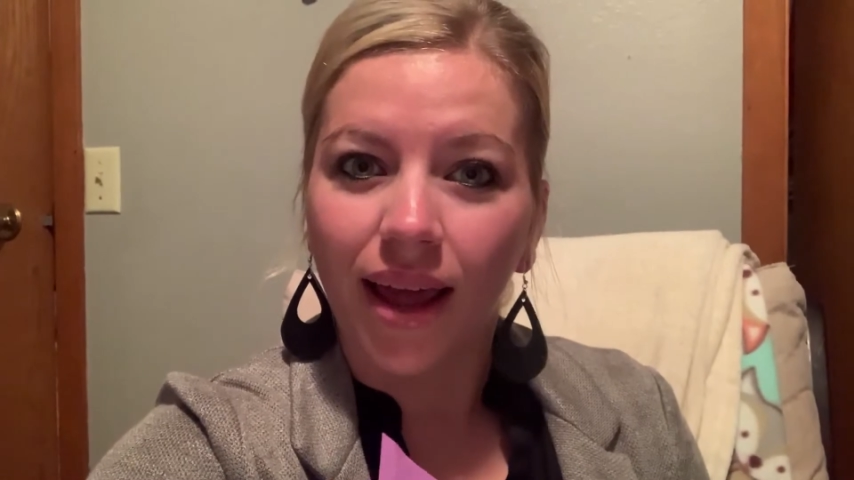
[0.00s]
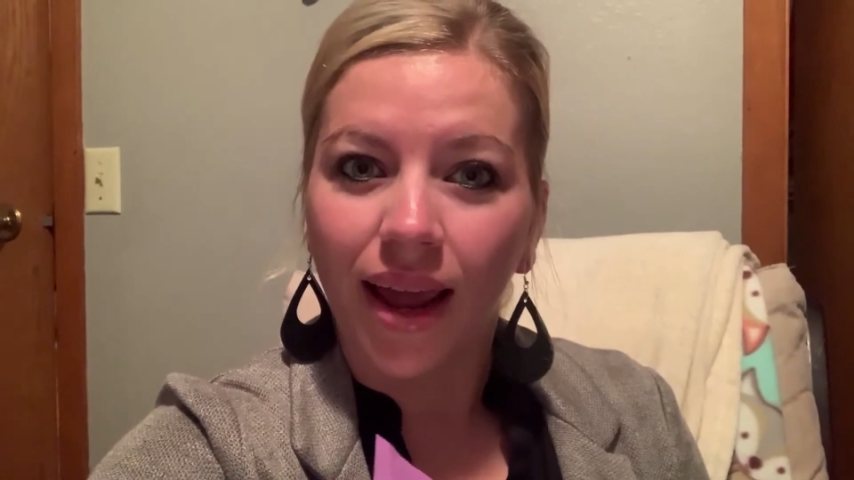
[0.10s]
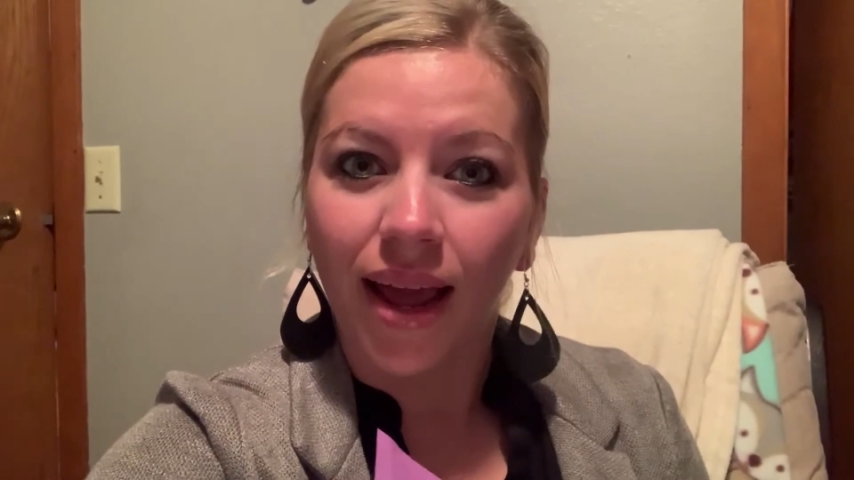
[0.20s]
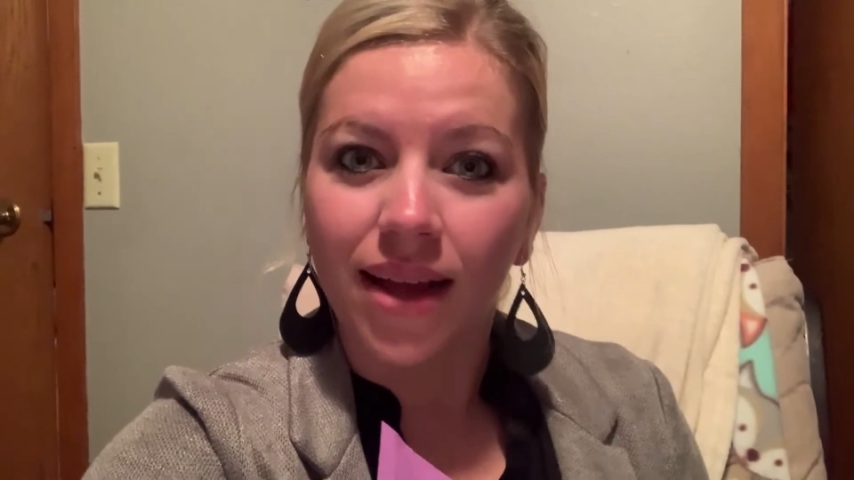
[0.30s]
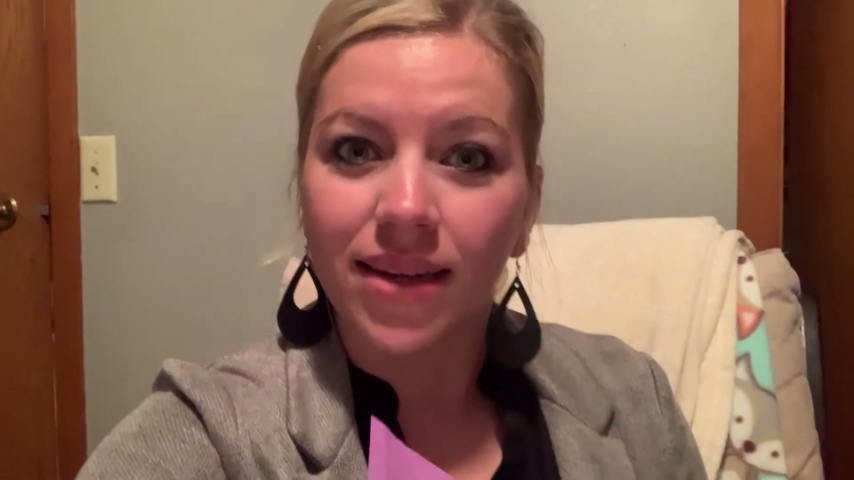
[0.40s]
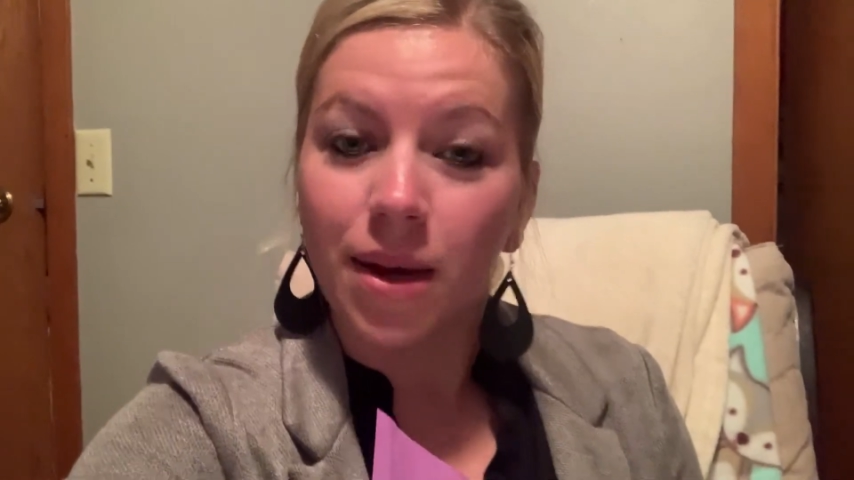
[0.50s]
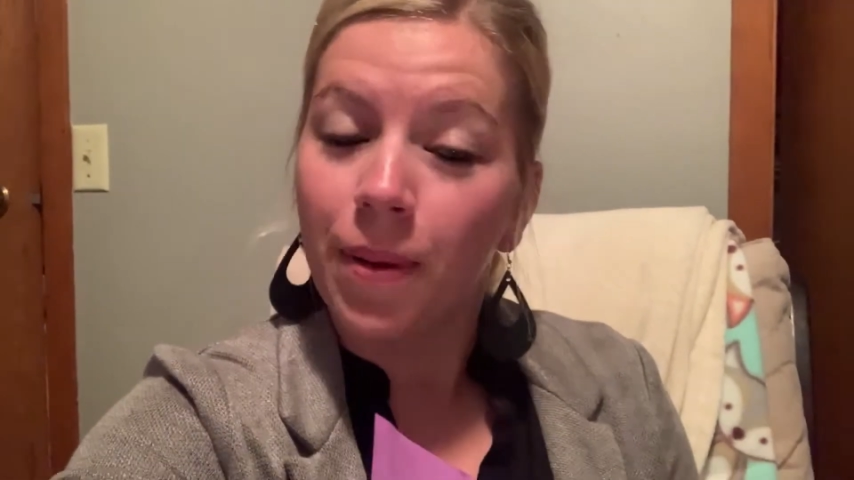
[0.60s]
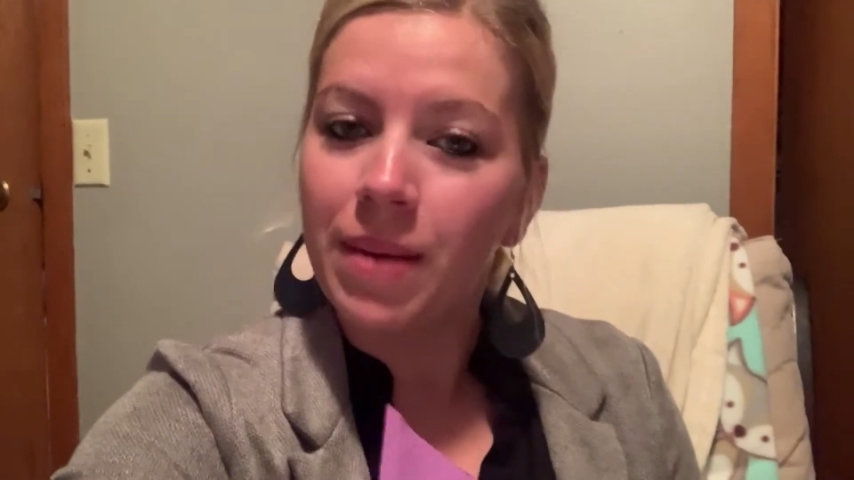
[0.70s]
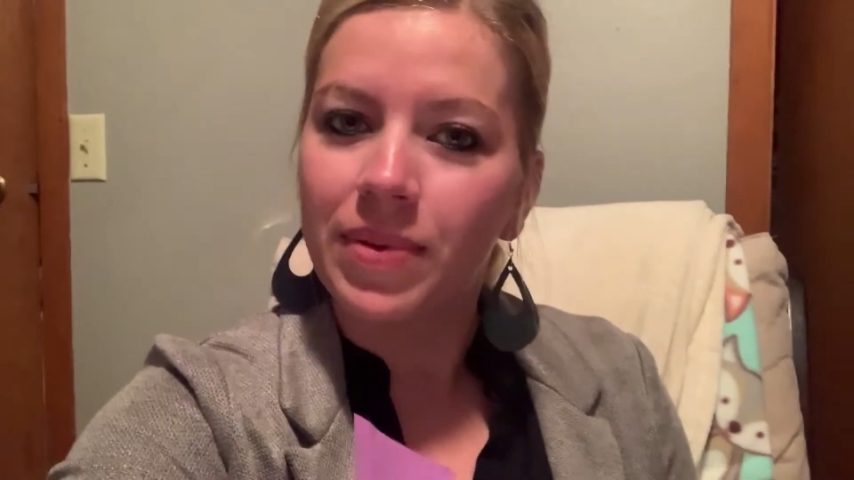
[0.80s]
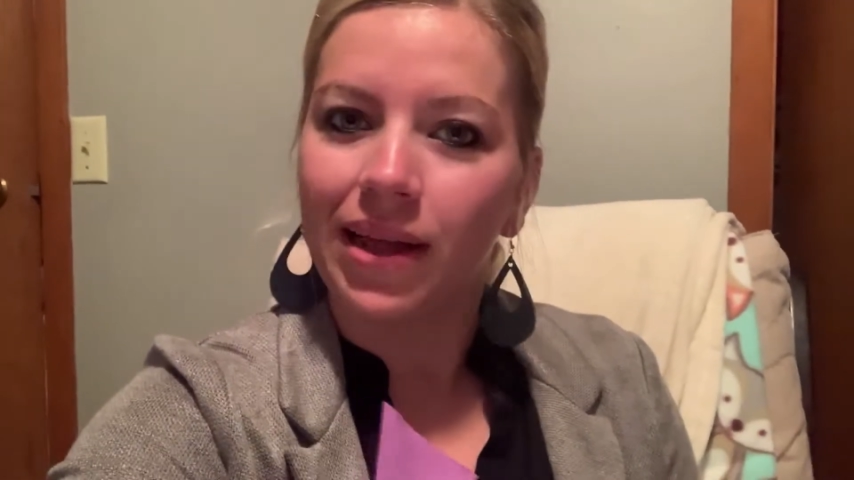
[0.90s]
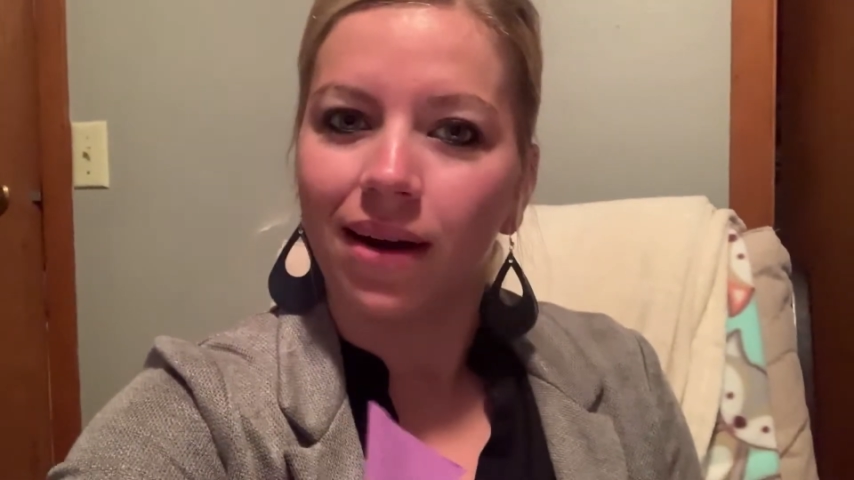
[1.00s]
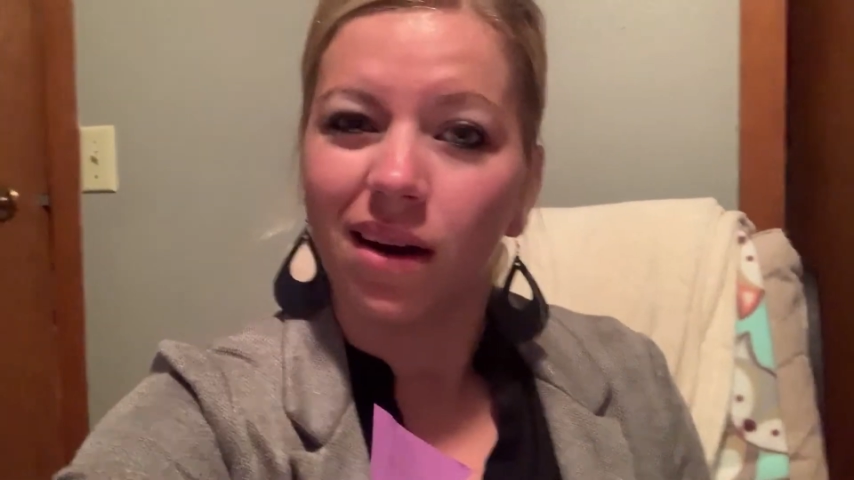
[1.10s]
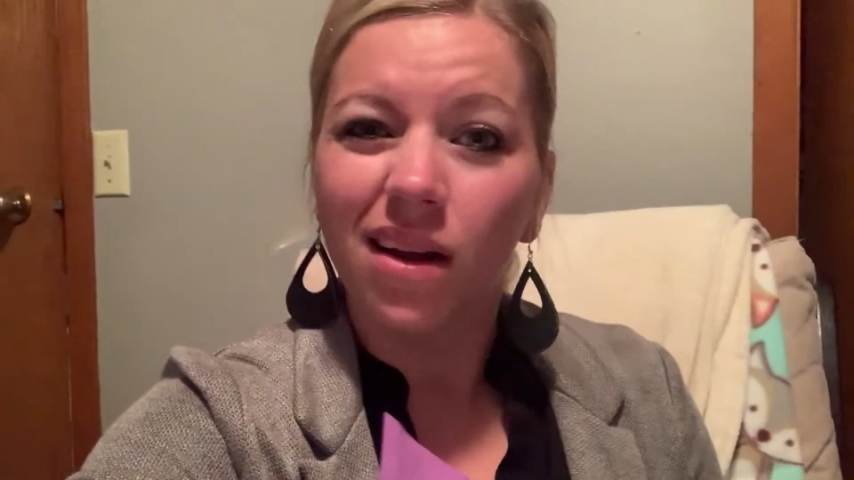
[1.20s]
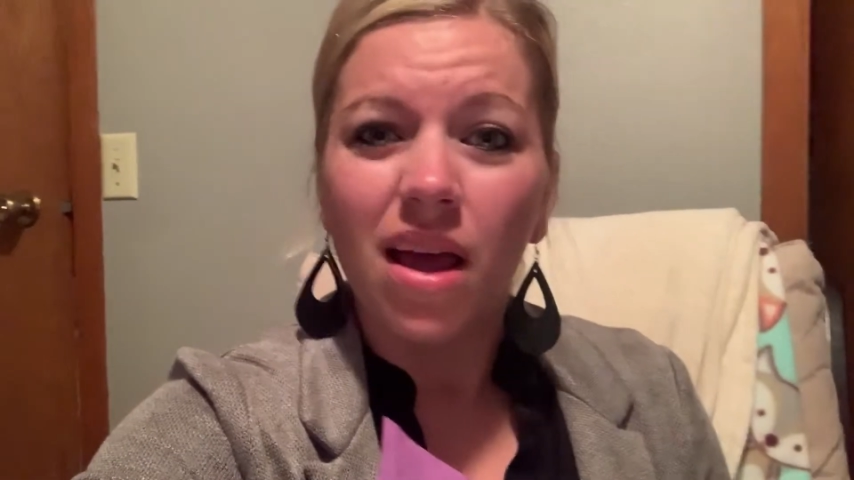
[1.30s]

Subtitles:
and a pipe cleaner.